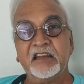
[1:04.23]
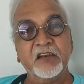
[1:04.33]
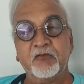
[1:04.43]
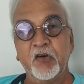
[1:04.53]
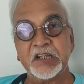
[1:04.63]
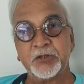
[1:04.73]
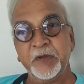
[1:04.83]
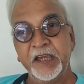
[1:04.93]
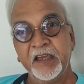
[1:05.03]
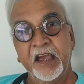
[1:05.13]
it influenced
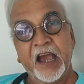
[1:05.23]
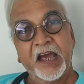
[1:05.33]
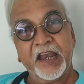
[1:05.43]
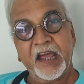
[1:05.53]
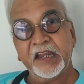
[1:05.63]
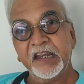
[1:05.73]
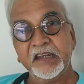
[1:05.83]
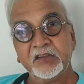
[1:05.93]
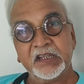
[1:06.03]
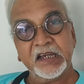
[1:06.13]
me and I
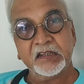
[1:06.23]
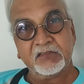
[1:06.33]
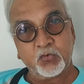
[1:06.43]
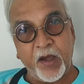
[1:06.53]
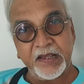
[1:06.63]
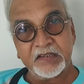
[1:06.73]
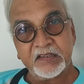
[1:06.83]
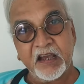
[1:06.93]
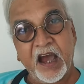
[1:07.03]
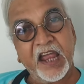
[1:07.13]
didn't think
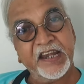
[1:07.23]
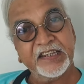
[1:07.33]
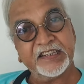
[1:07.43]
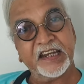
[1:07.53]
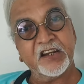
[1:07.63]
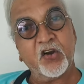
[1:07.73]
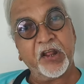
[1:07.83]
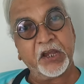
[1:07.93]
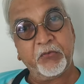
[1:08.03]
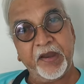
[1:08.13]
twice. I decided on
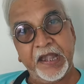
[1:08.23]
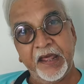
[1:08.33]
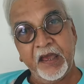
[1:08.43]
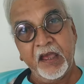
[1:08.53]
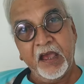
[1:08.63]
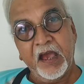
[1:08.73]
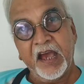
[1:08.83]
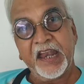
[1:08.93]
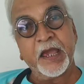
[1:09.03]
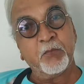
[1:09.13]
a Kwid
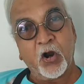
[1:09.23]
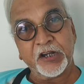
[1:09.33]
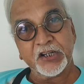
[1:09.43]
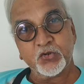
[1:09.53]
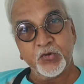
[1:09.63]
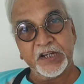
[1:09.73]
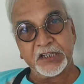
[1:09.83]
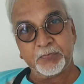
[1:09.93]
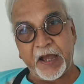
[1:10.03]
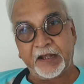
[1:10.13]
and I bought it two
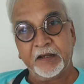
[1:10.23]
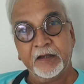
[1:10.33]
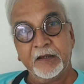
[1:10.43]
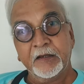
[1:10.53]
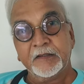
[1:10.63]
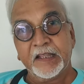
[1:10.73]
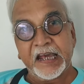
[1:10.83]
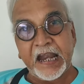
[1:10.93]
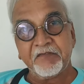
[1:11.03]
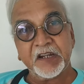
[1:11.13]
years back.
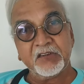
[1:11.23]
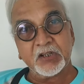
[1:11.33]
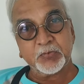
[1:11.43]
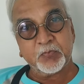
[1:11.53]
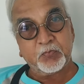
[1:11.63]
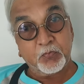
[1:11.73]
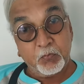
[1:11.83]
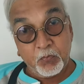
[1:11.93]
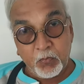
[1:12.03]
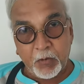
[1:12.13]
Thereafter it was
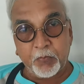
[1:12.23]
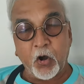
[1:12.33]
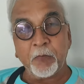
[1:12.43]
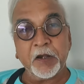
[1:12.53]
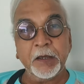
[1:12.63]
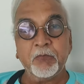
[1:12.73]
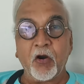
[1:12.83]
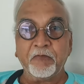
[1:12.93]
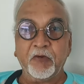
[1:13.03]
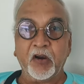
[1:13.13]
promptly
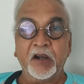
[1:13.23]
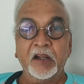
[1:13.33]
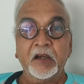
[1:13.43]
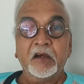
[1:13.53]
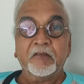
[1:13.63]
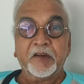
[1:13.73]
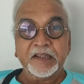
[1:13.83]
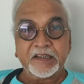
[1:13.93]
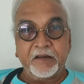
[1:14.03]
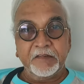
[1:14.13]
brought for free
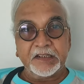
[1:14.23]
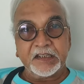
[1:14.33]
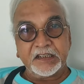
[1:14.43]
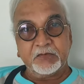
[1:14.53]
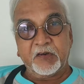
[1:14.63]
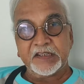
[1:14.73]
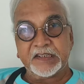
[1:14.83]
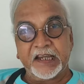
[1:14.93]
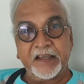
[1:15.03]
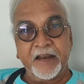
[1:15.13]
services, first,
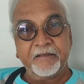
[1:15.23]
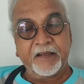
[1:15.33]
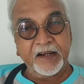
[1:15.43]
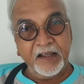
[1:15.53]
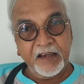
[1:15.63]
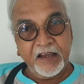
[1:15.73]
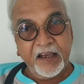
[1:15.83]
second and third